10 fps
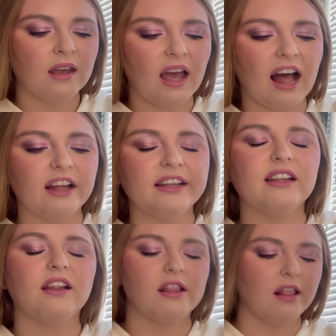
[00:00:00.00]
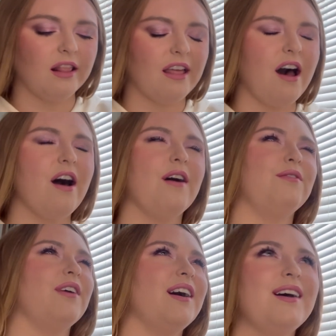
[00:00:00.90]
I
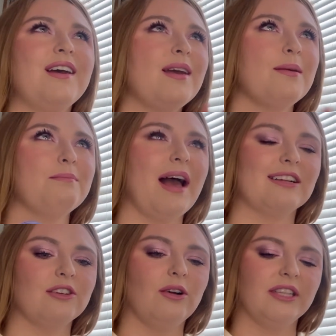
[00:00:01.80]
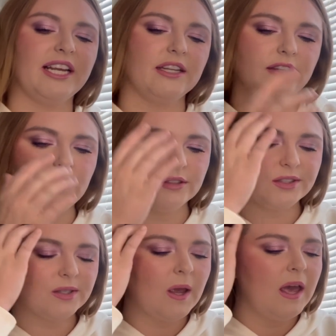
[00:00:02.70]
love magnolia
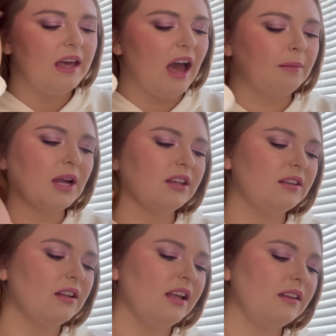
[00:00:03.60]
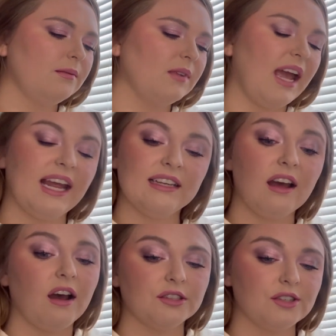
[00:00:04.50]
notes. And
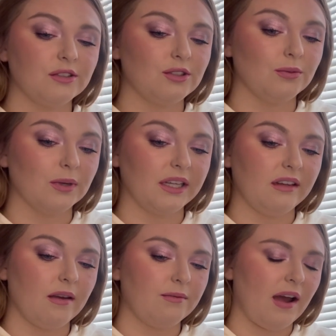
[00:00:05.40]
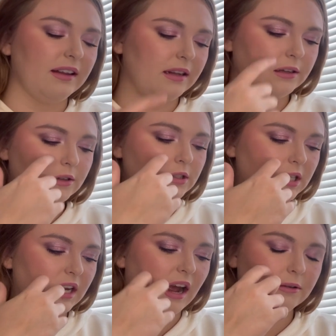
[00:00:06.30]
I also do really love violet notes
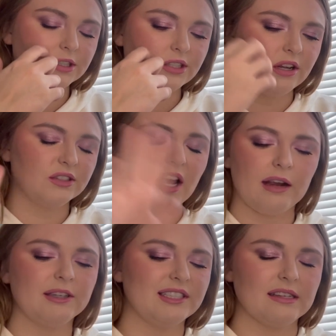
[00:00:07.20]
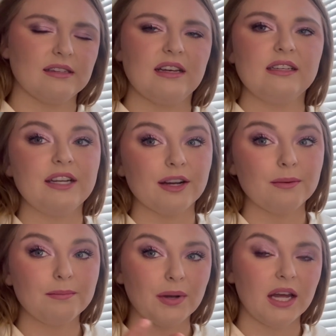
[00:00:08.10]
and iris notes. Iris isn't in
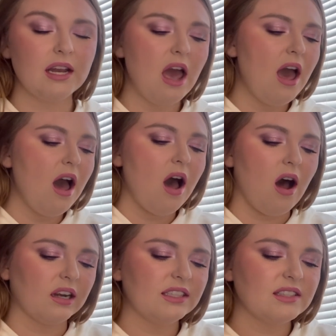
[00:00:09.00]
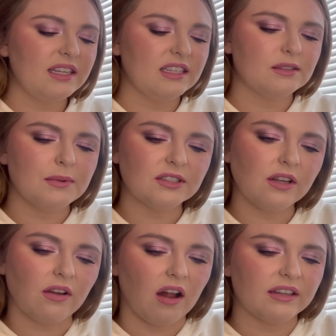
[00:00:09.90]
here, but honestly, this smells a
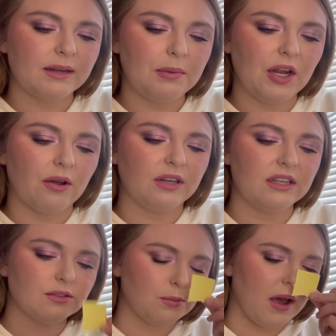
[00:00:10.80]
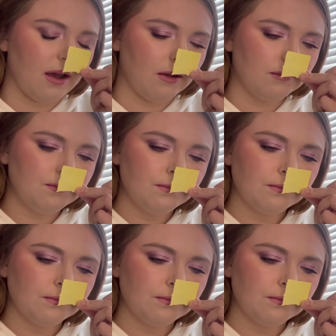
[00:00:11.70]
lot like peony as well.